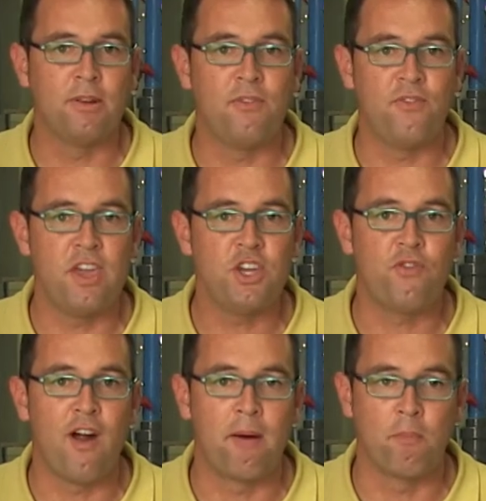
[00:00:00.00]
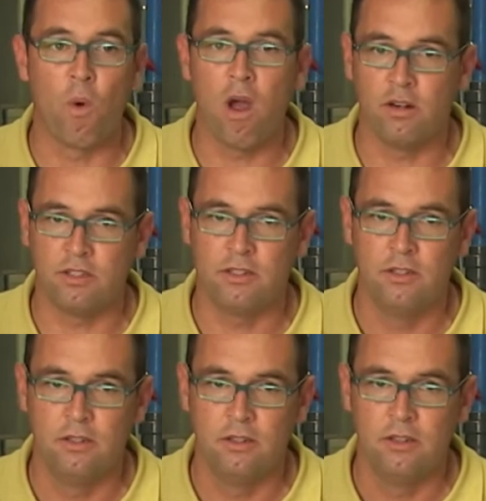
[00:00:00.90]
the fish farm wants.
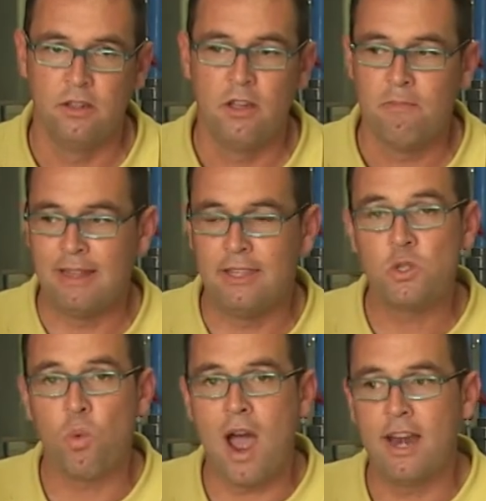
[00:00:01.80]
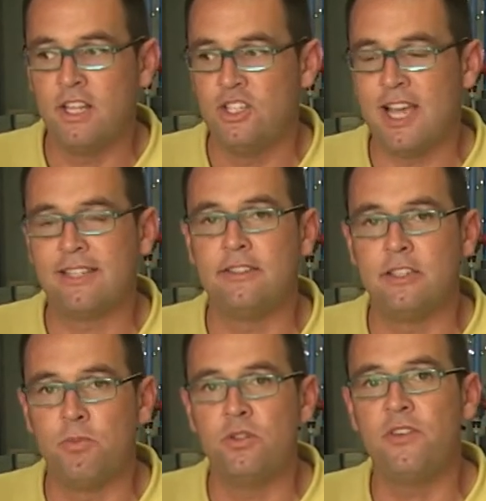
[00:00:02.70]
But this one just
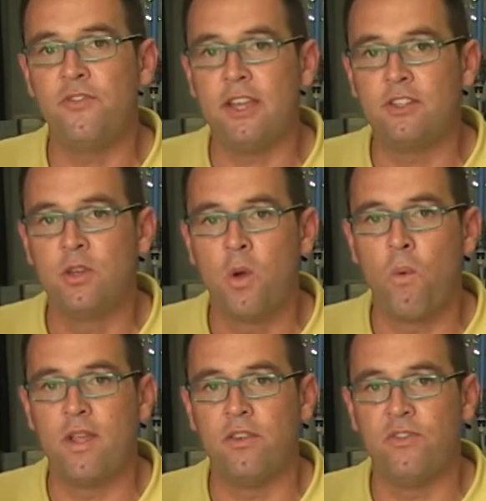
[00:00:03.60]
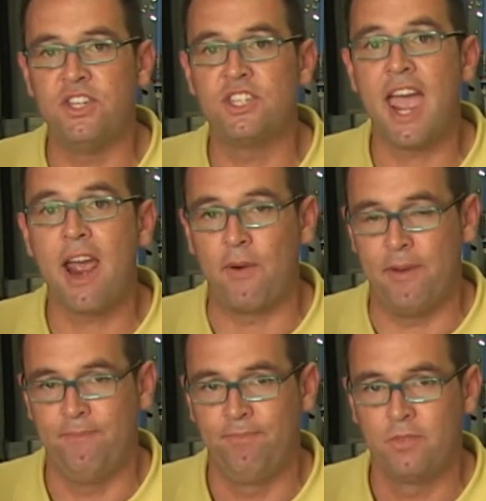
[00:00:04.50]
distributes the feed when the fish is hungry,
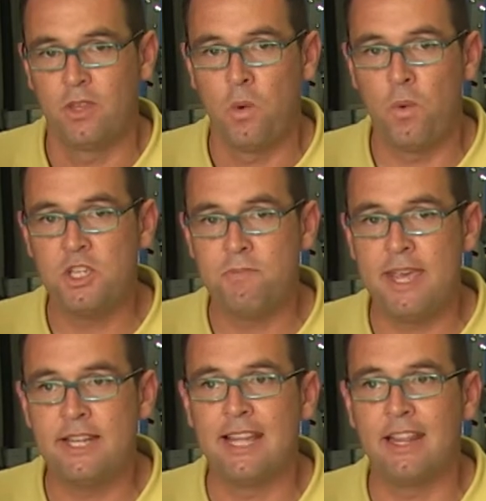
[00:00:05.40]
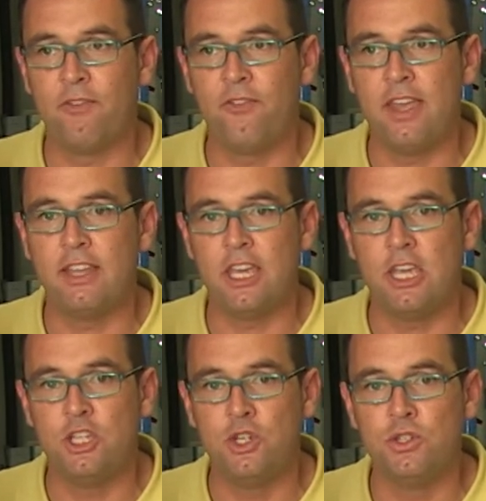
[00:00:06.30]
which means that the feed
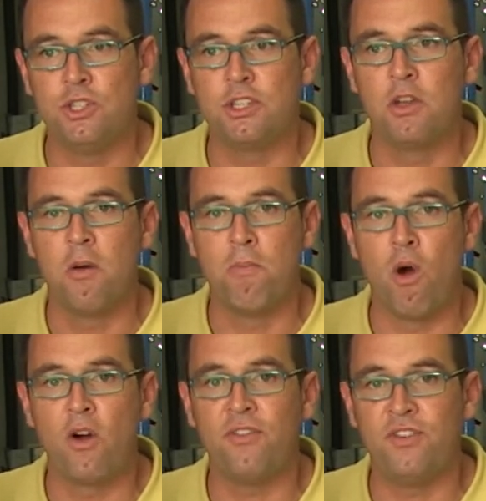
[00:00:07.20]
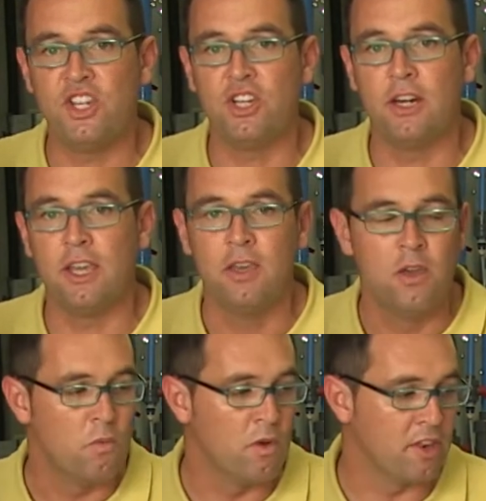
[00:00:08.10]
is used more efficiently
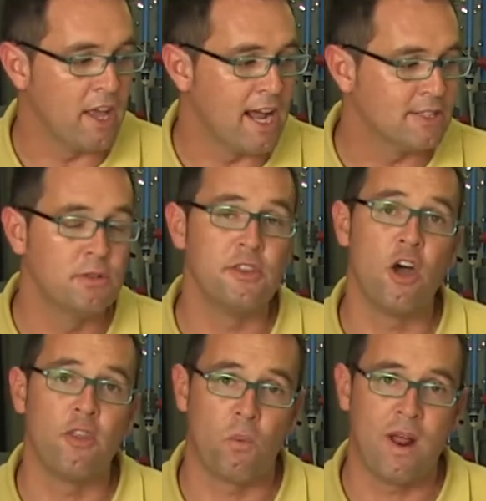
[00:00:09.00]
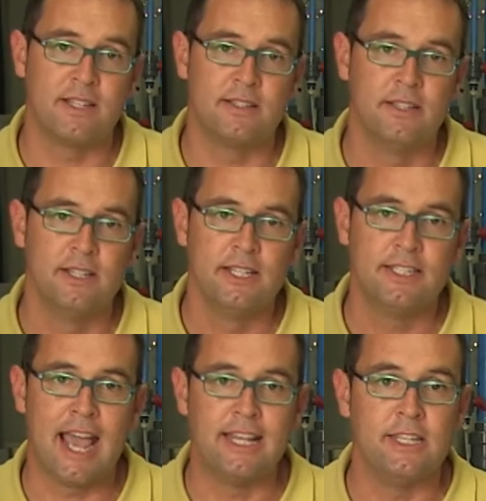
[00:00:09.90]
with regards to the other ones.
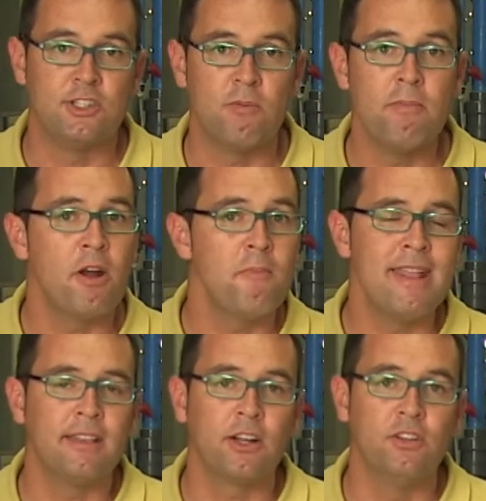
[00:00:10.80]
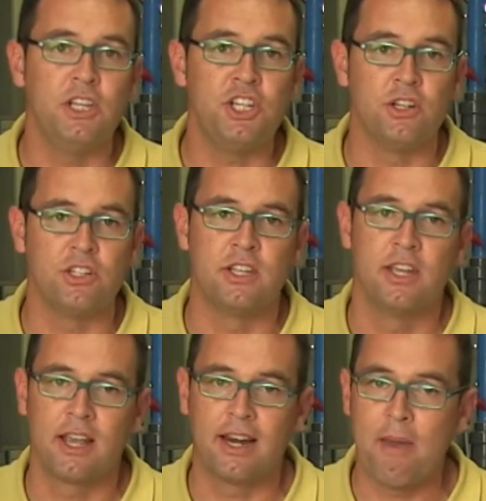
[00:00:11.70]
Since in some environmental conditions,
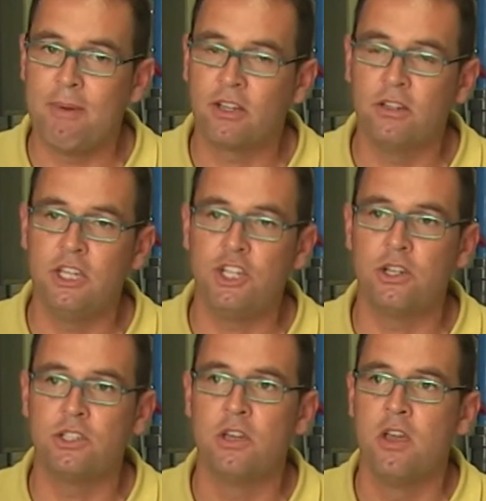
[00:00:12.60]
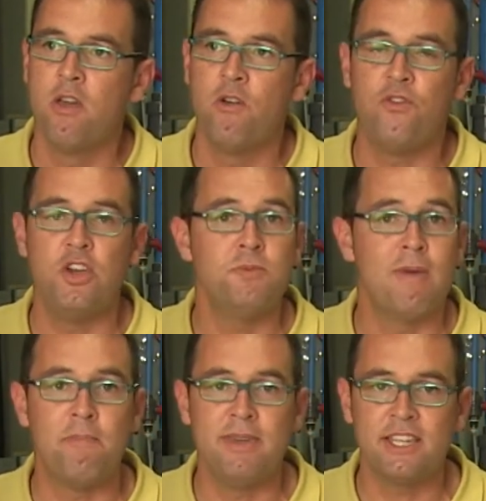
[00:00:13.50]
climate conditions, fish
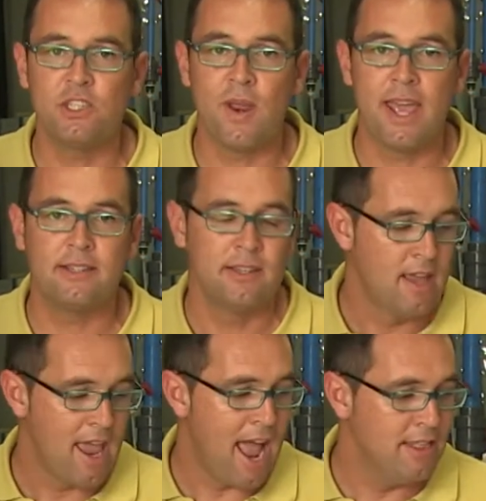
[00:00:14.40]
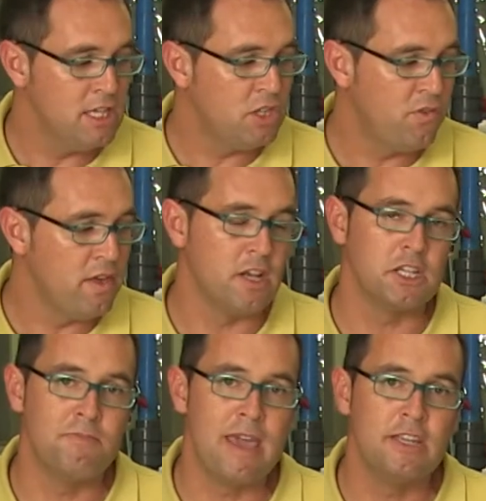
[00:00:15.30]
may be stressed, and these
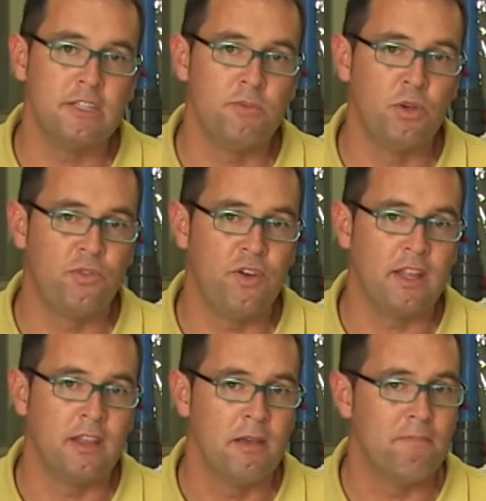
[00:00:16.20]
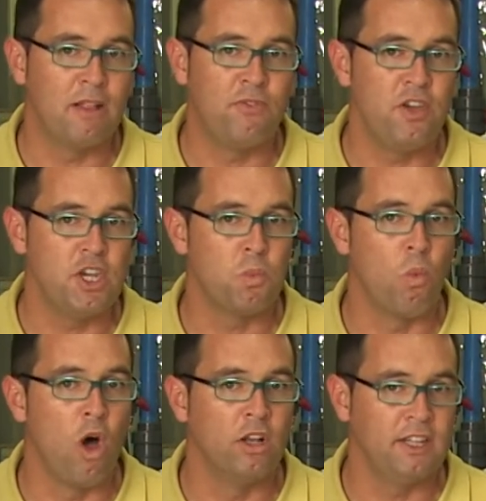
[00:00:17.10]
feeders may distribute feed, but fish
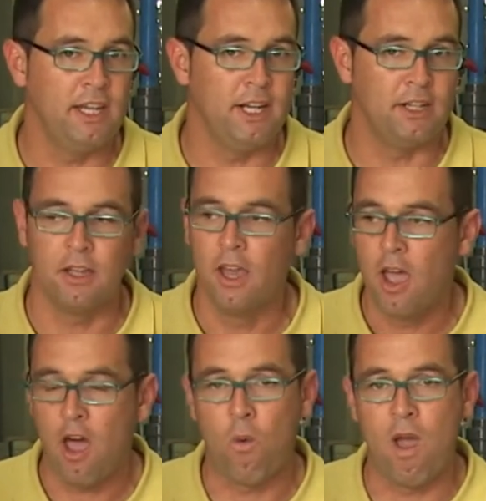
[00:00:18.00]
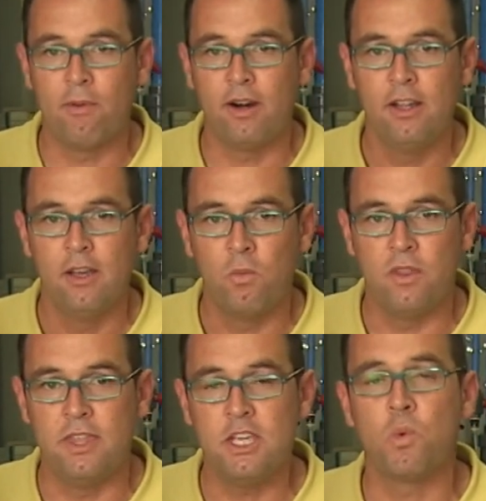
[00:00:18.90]
won't eat it. However,
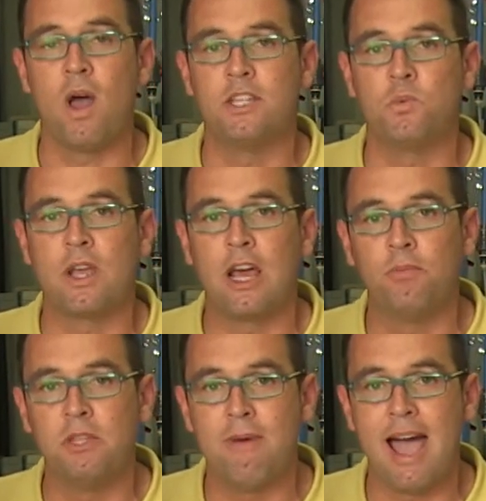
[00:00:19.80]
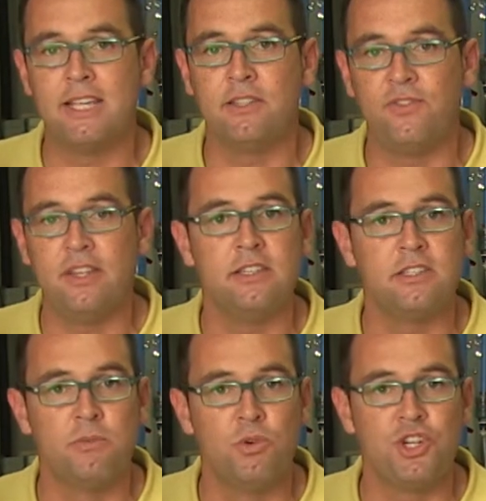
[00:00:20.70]
with these ones, we can optimize the feed
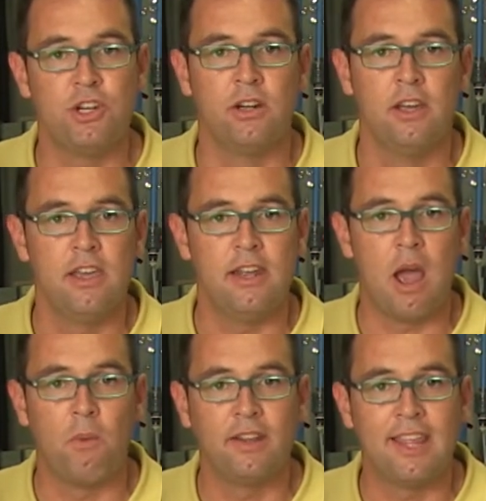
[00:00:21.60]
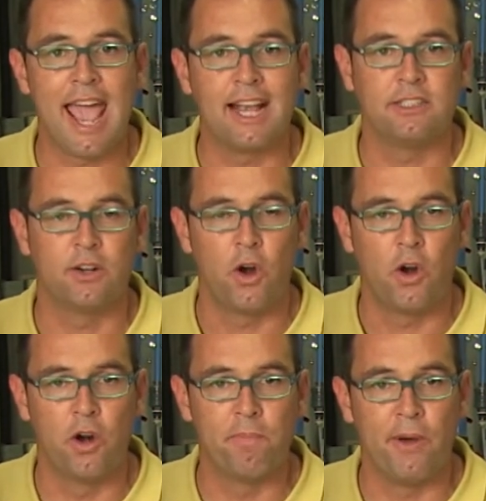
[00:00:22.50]
distribution in our tanks
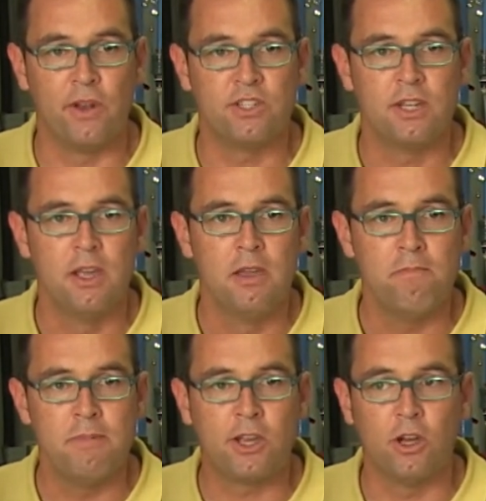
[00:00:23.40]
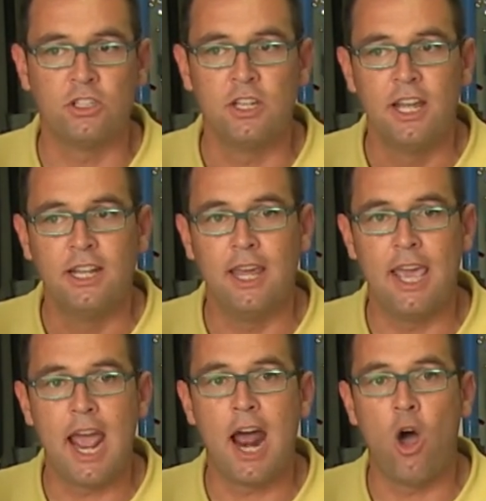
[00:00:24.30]
or ponds because
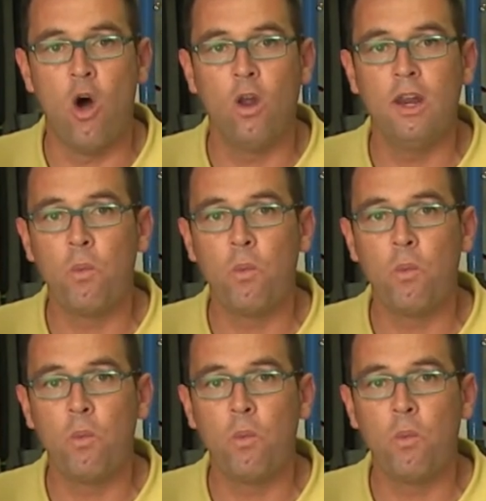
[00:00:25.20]
they only